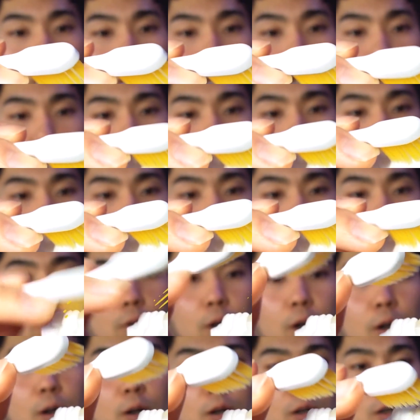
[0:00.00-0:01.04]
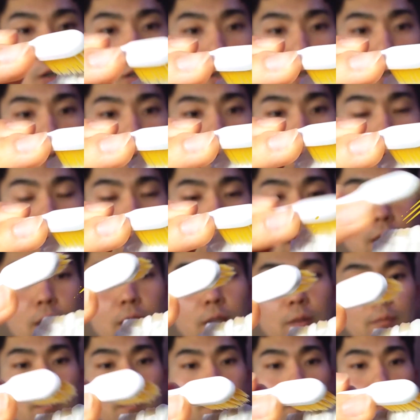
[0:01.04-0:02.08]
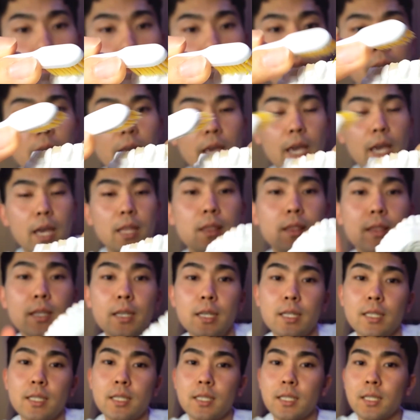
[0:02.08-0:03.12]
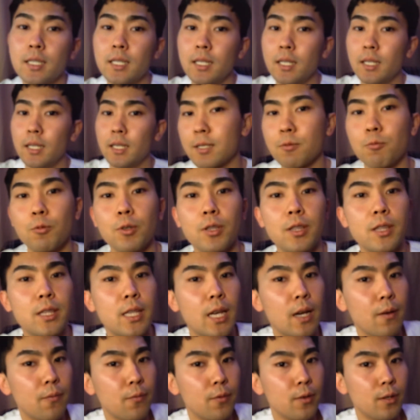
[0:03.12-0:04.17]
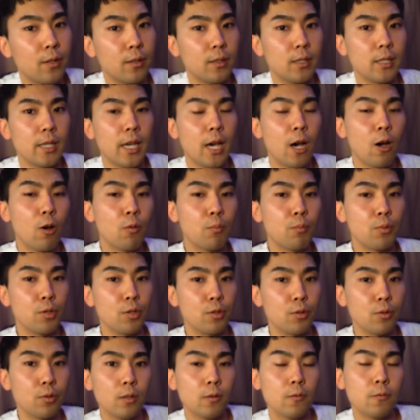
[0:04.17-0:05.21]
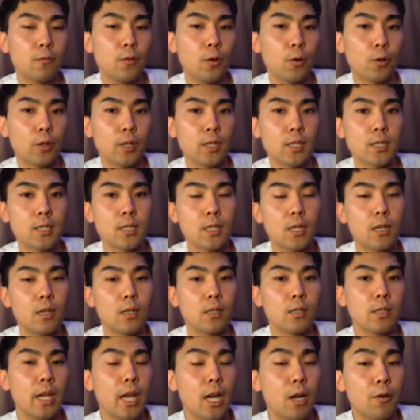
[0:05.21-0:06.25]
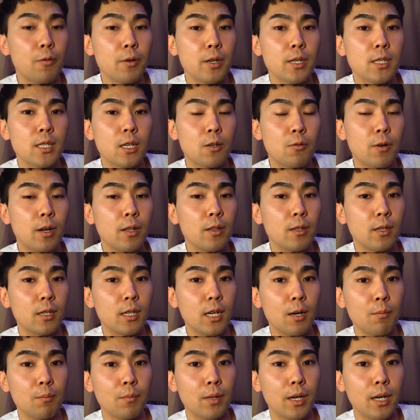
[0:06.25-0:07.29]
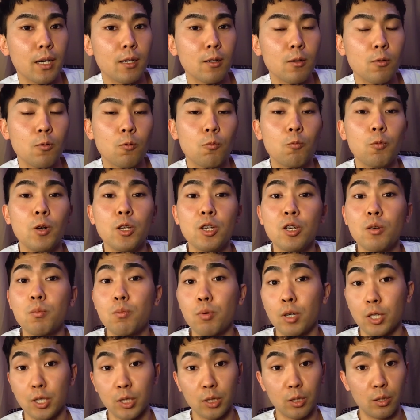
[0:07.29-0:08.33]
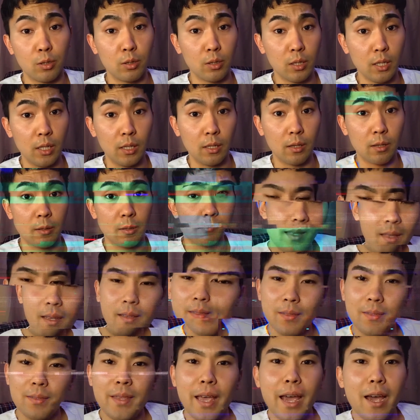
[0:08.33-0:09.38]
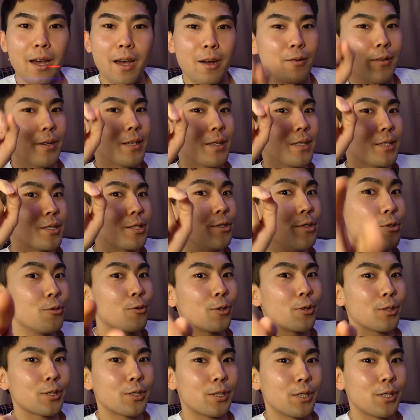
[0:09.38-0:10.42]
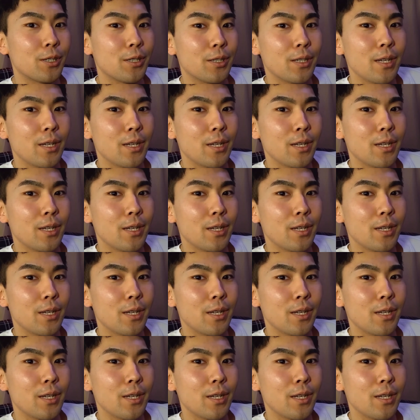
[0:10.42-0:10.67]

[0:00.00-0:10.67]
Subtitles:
to do this for all your teeth, and this will definitely help you focus on the areas around the gum line when you're brushing your teeth. Now it's your turn.